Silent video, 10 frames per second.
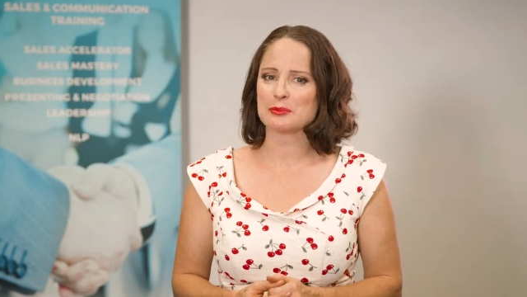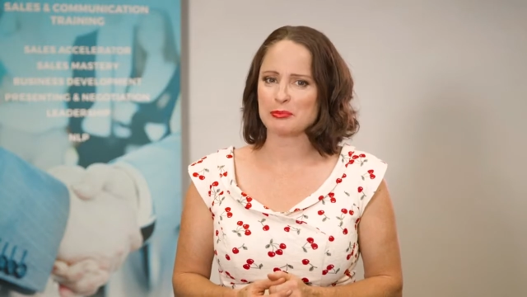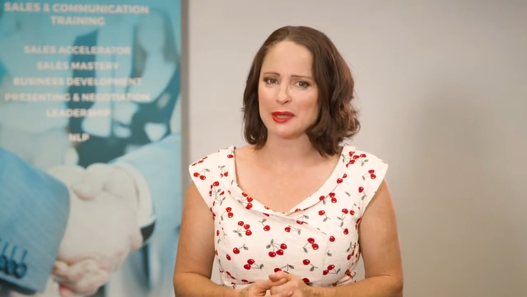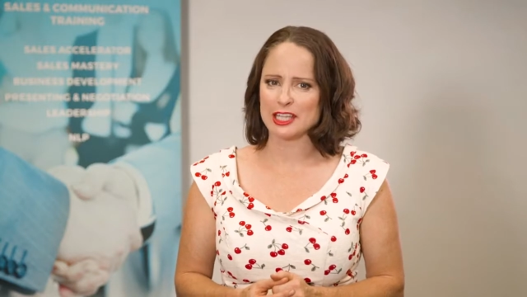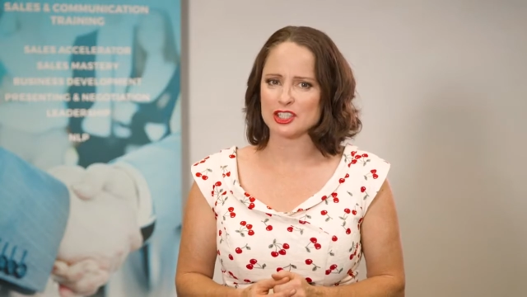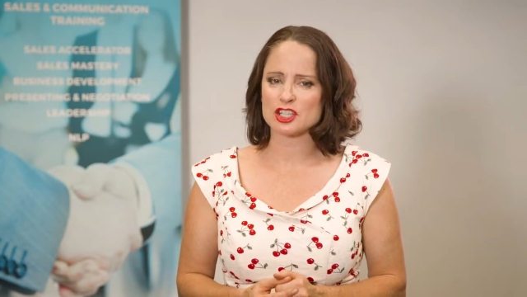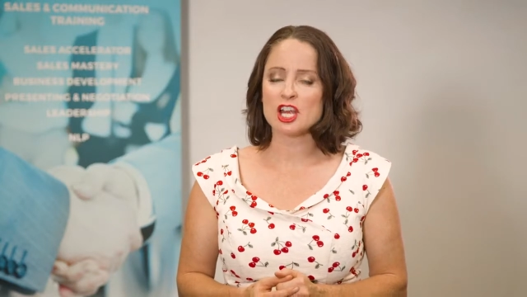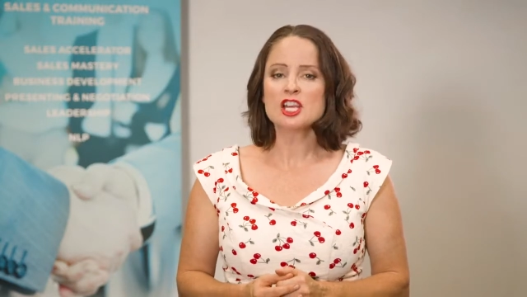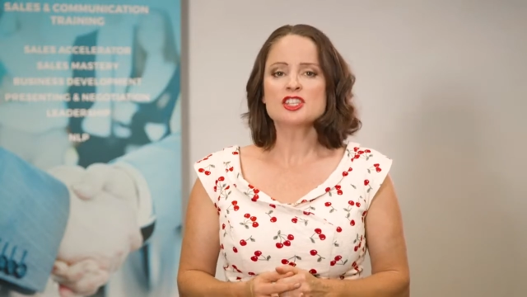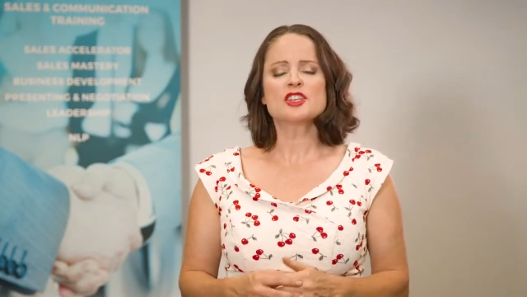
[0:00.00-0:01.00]
pitch.
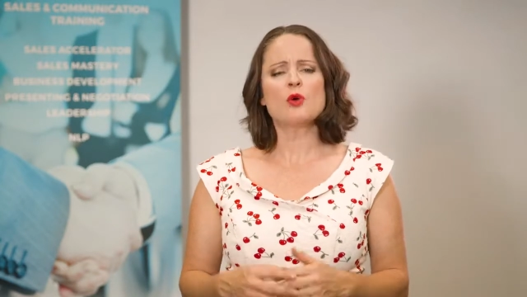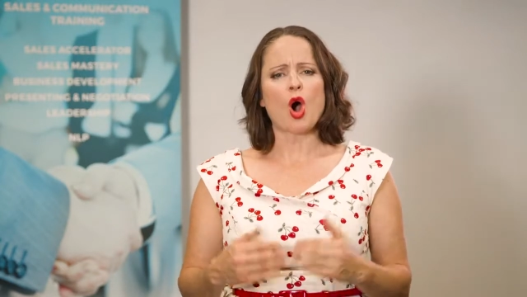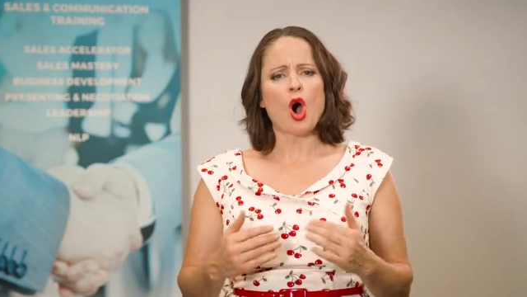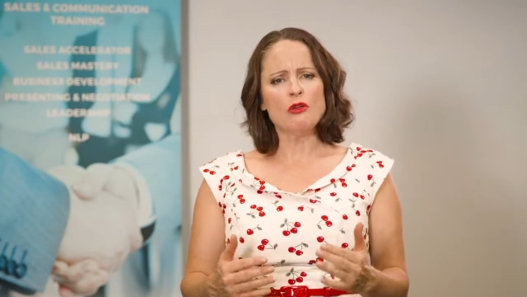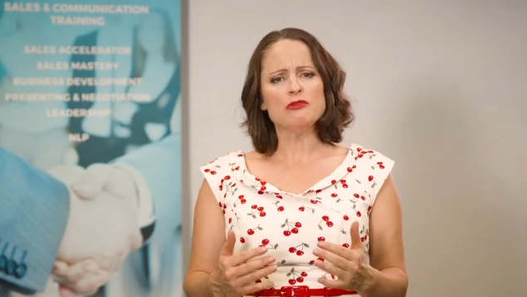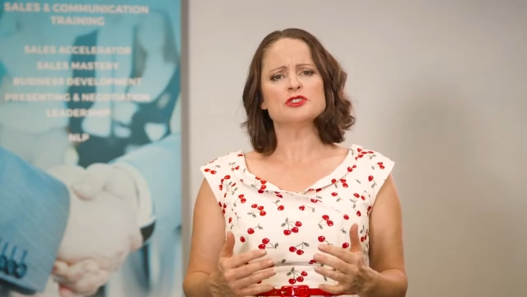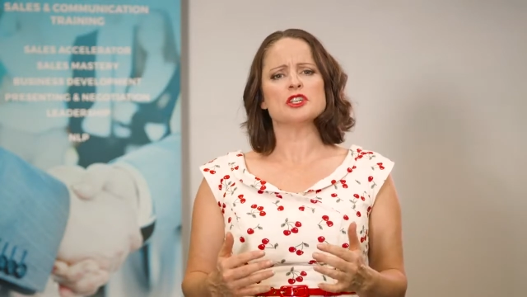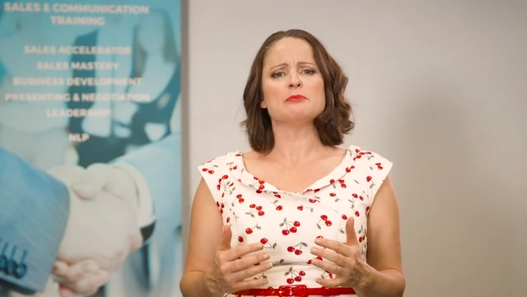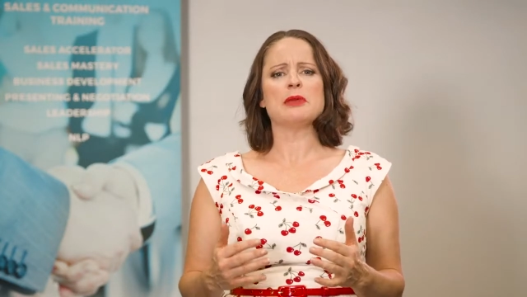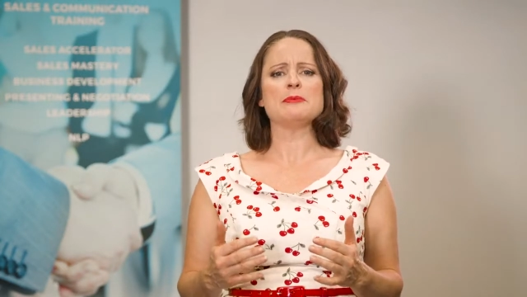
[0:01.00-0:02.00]
So
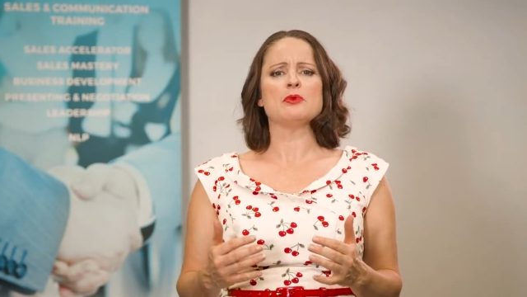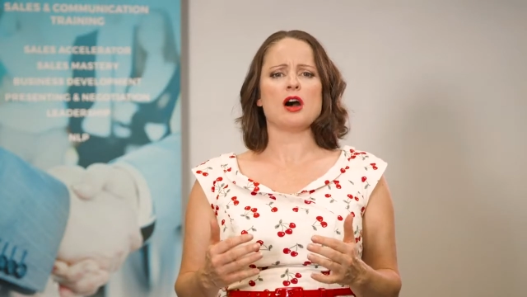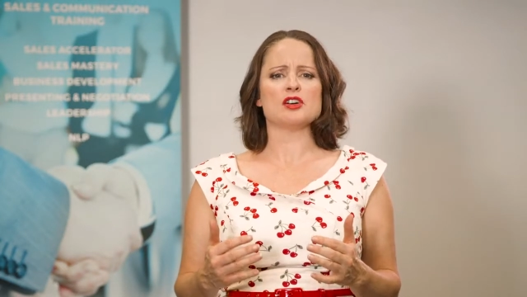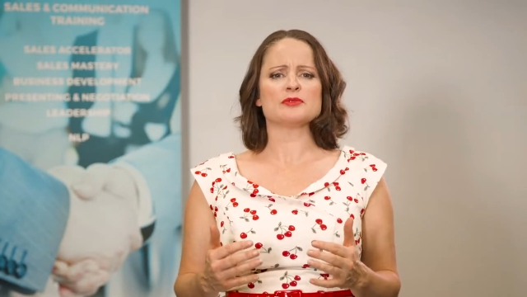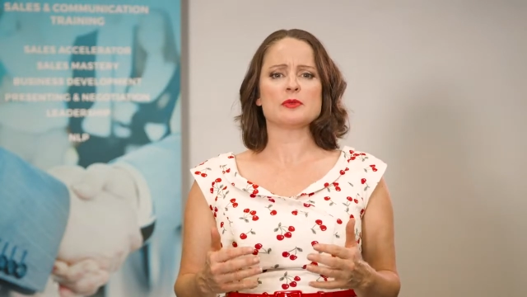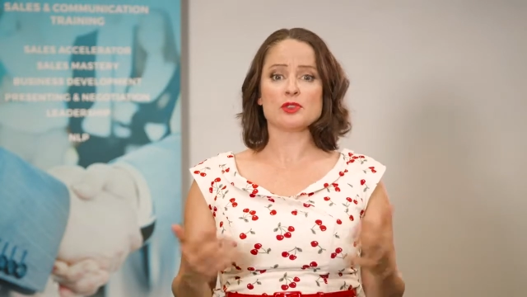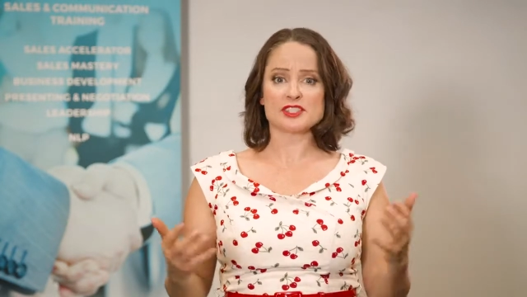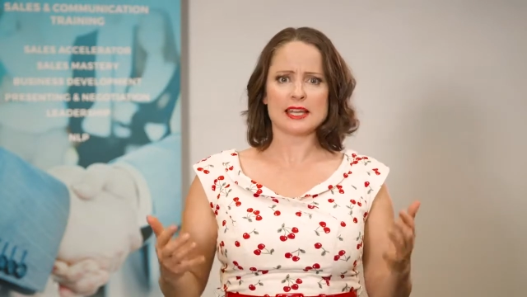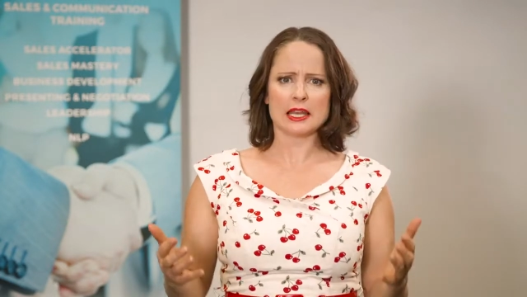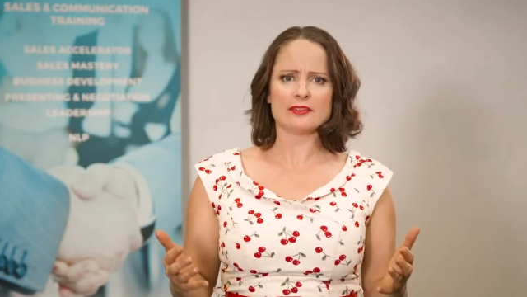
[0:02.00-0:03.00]
often people ask me, what's
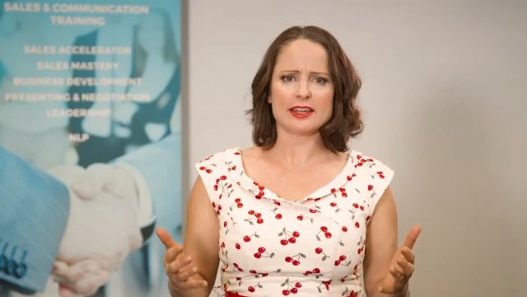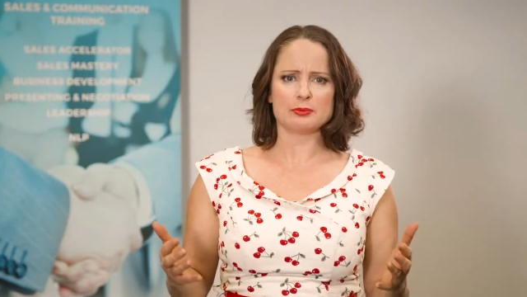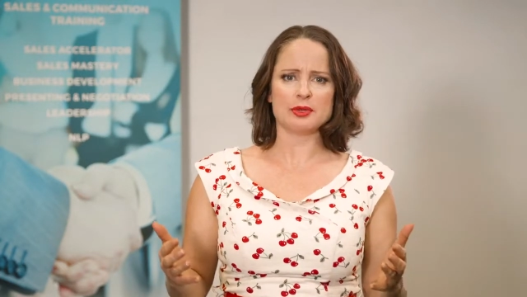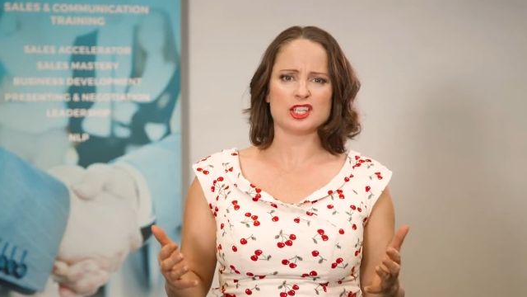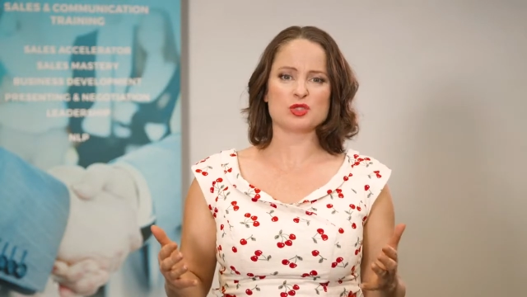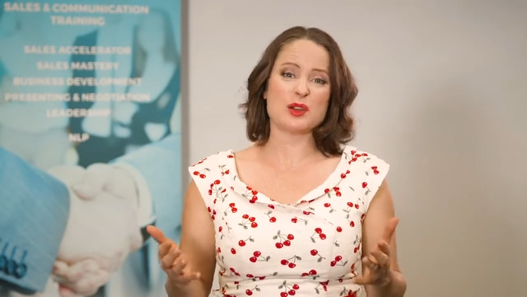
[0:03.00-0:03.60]
an elevator pitch?